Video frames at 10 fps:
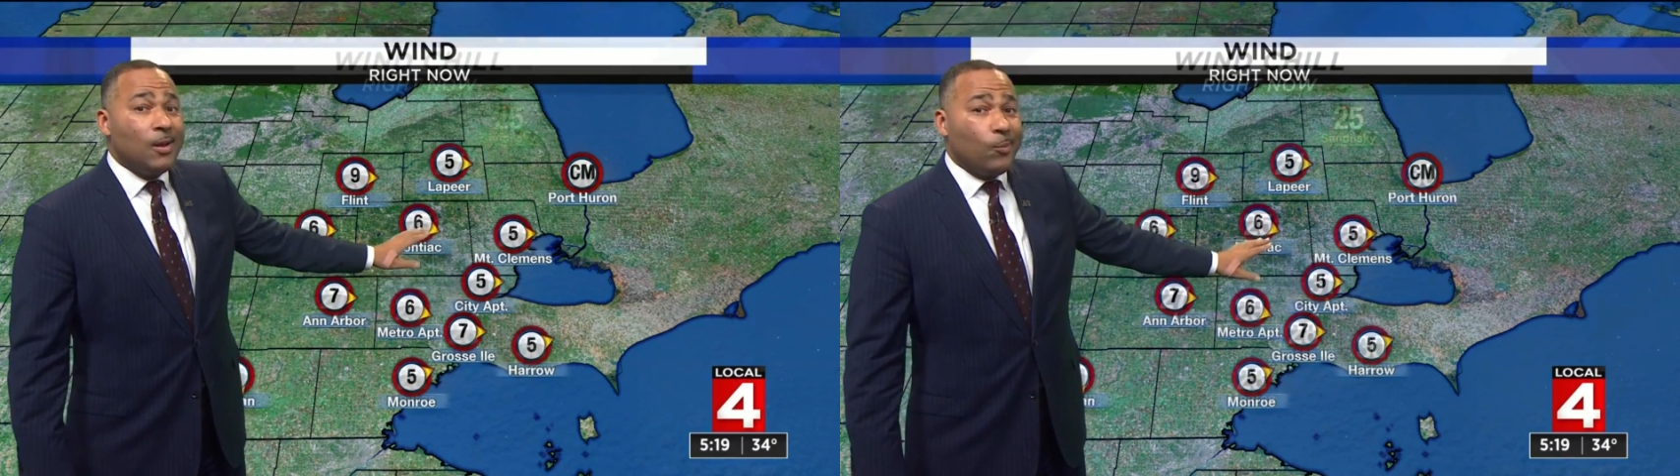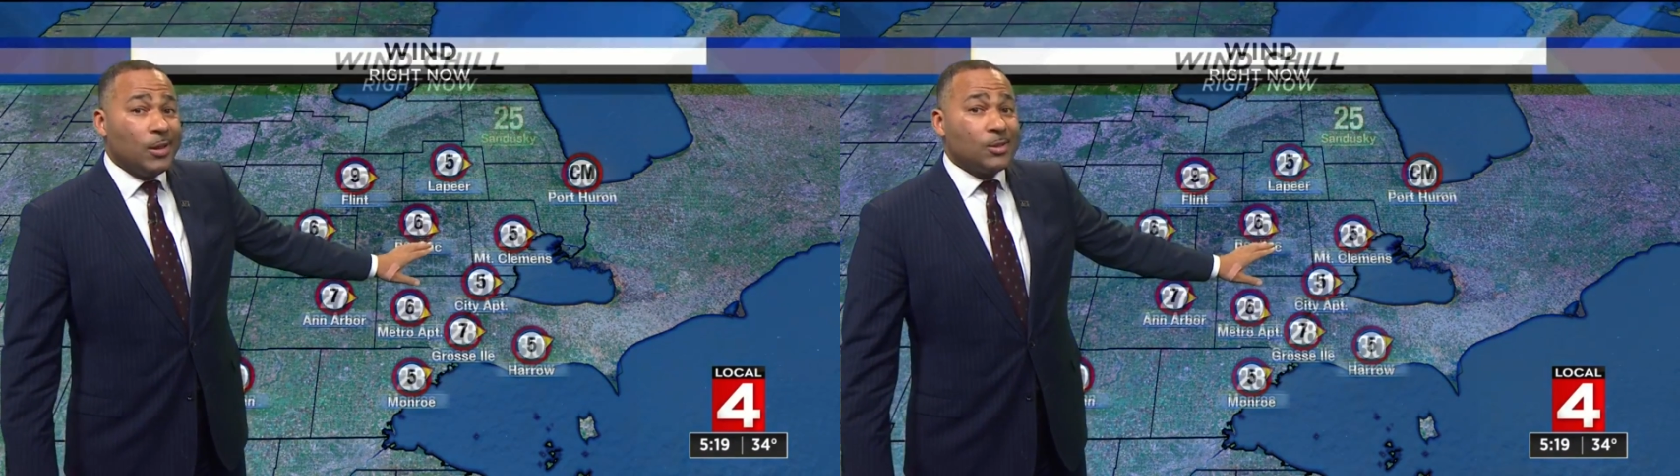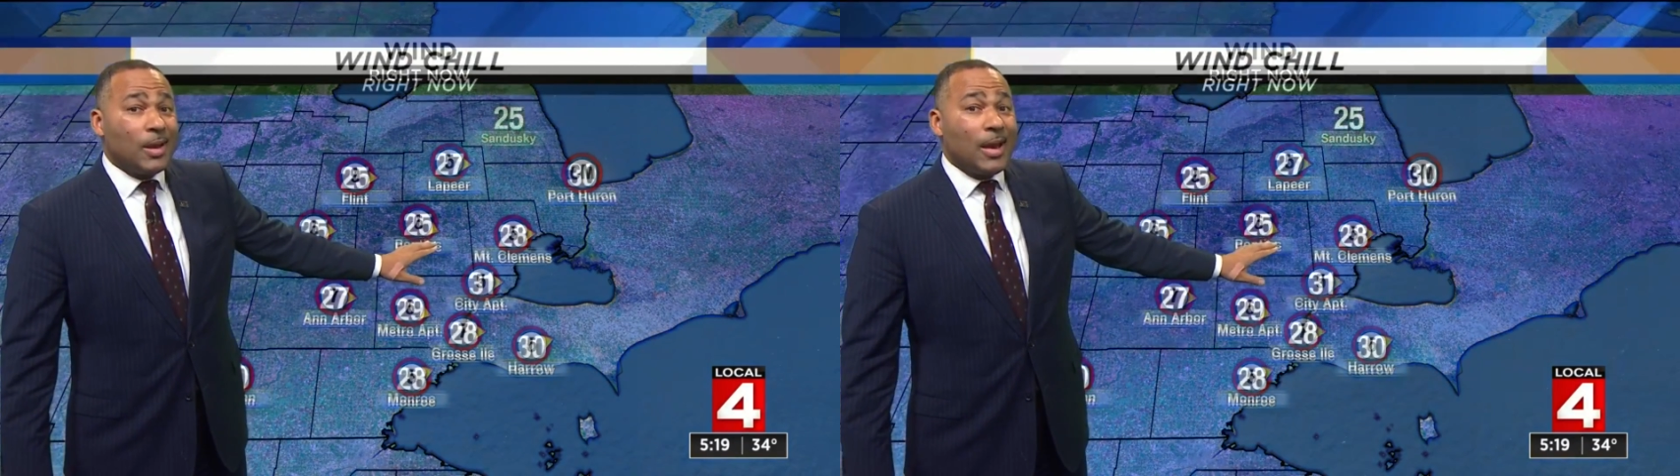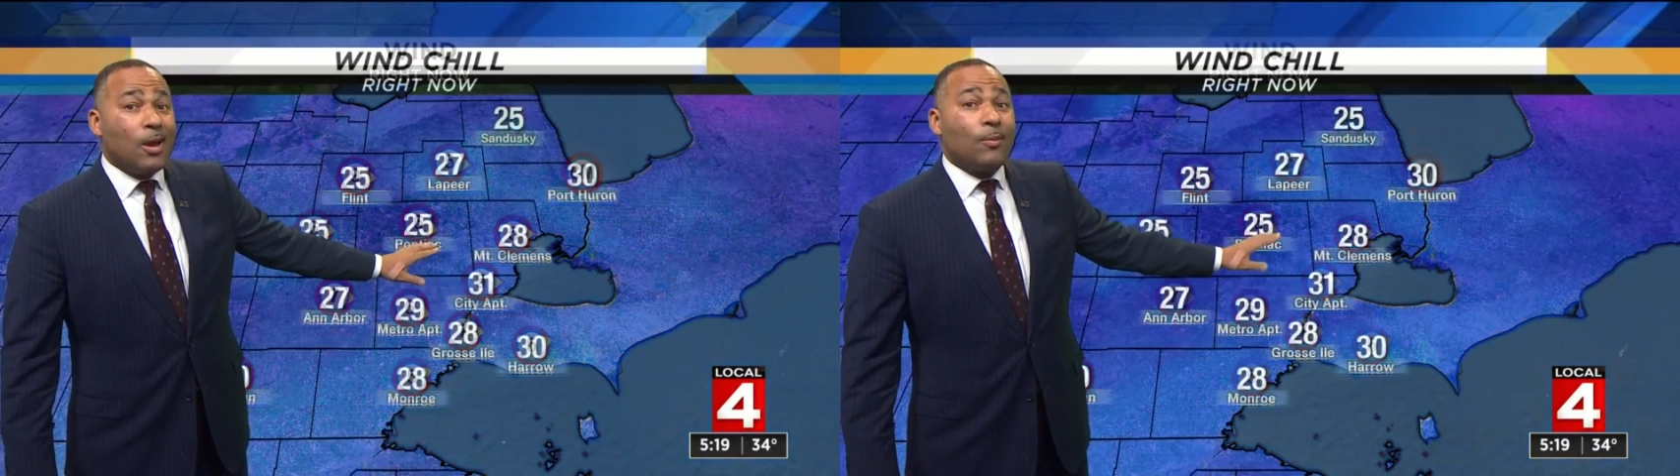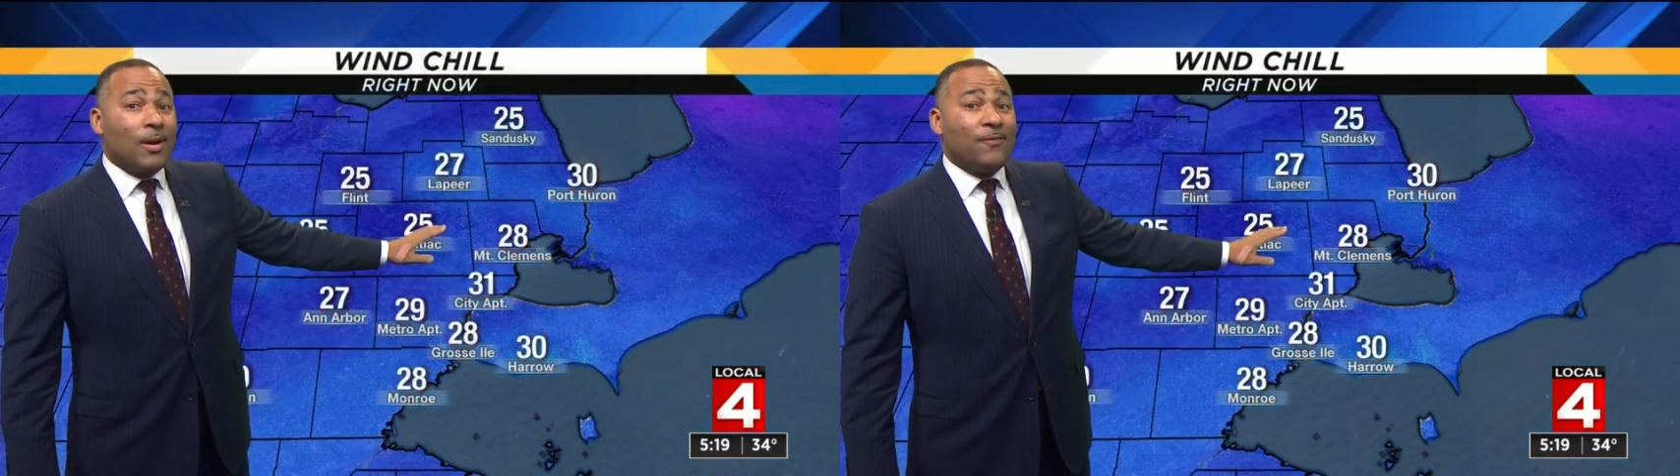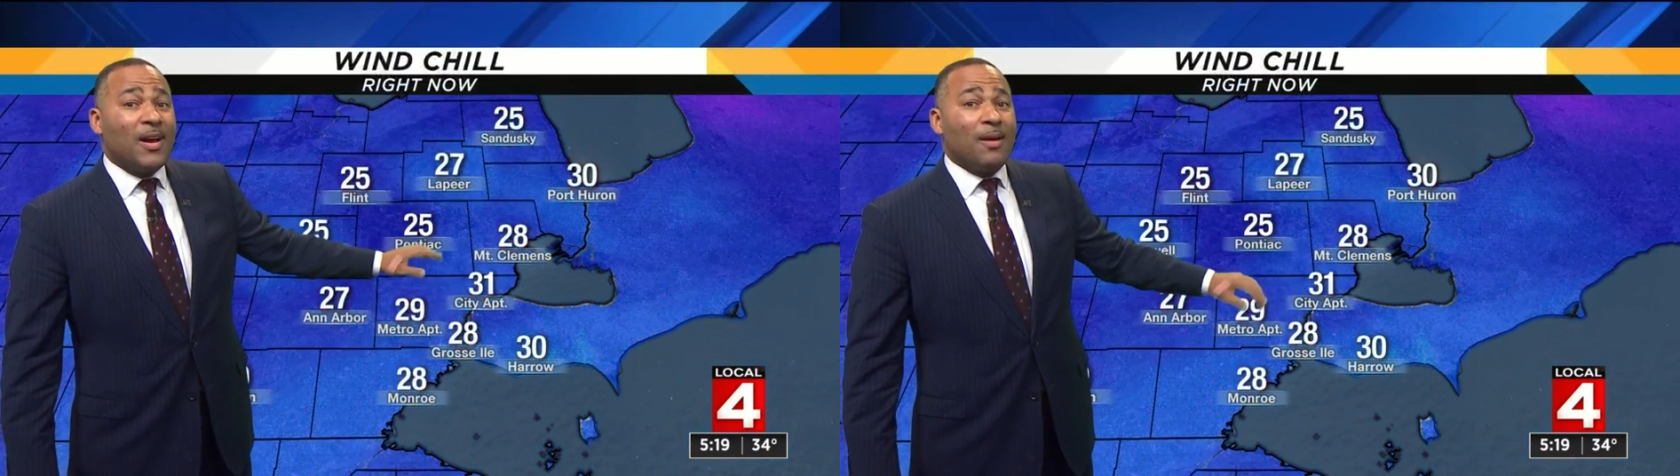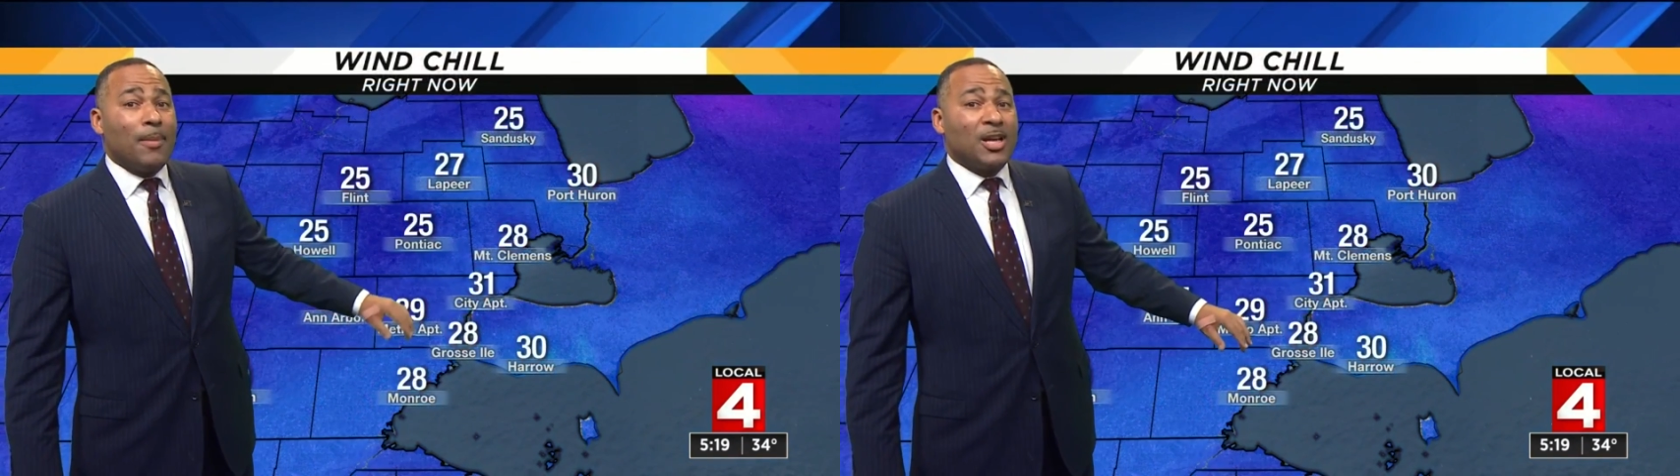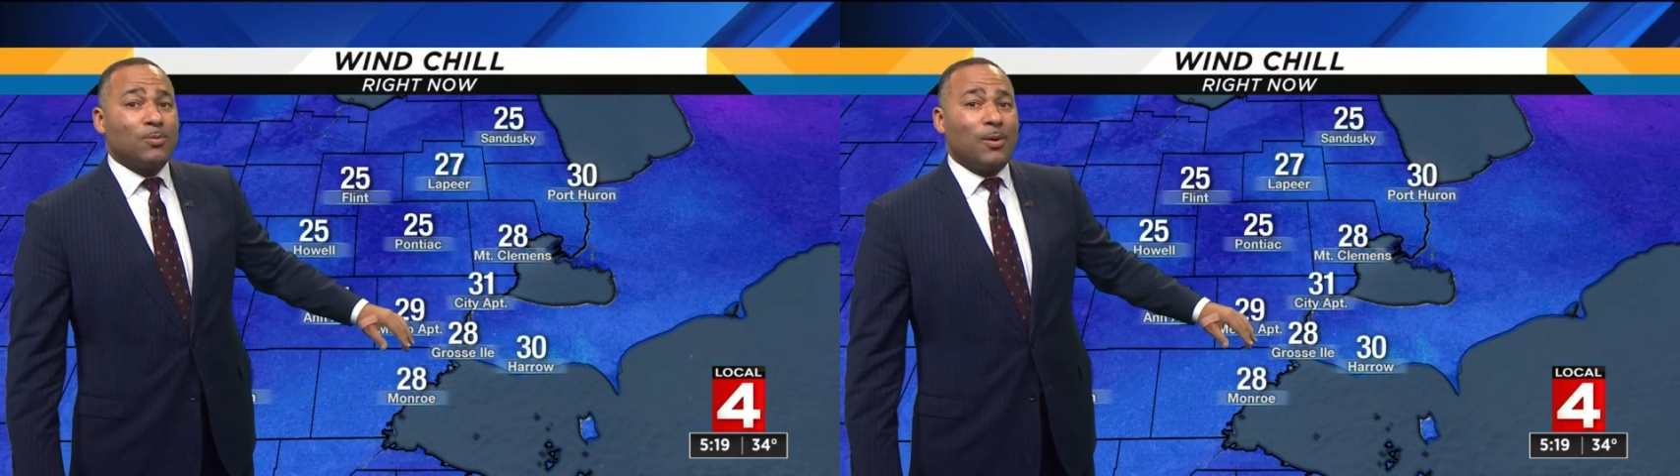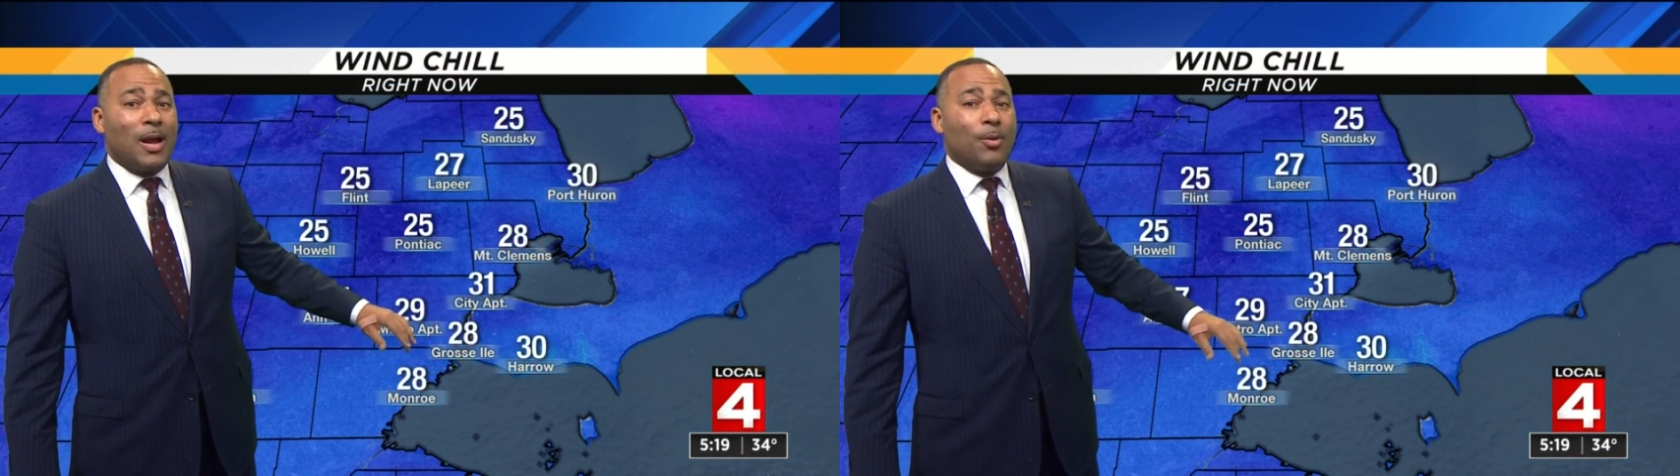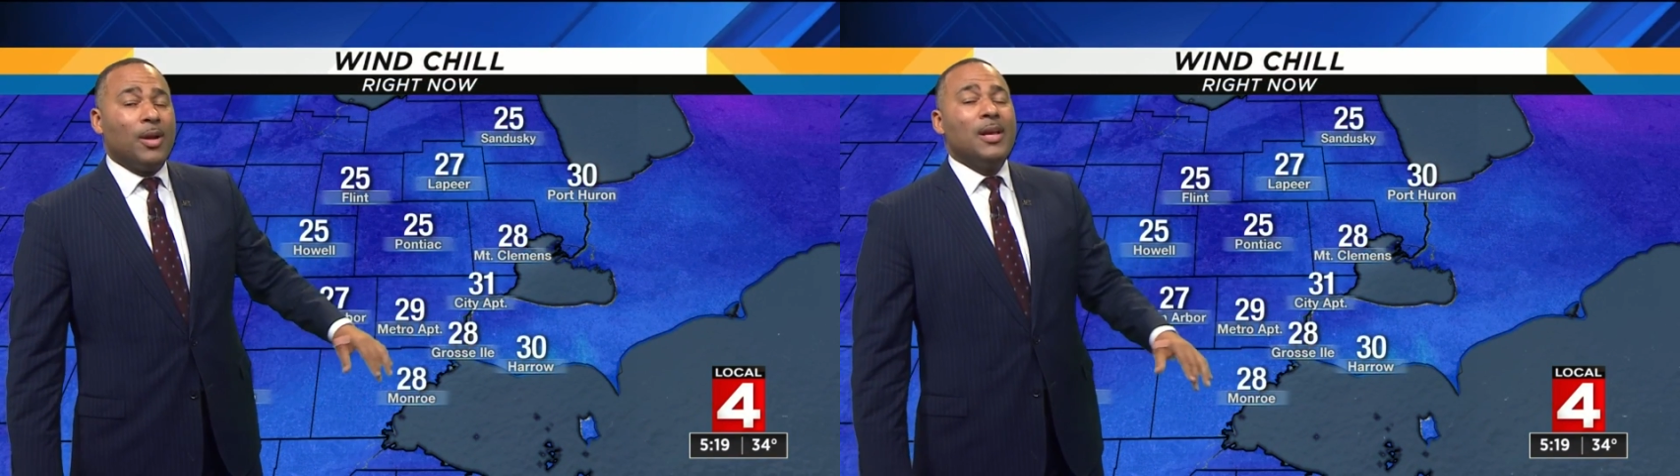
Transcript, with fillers: Winds right now around 5 miles per hour.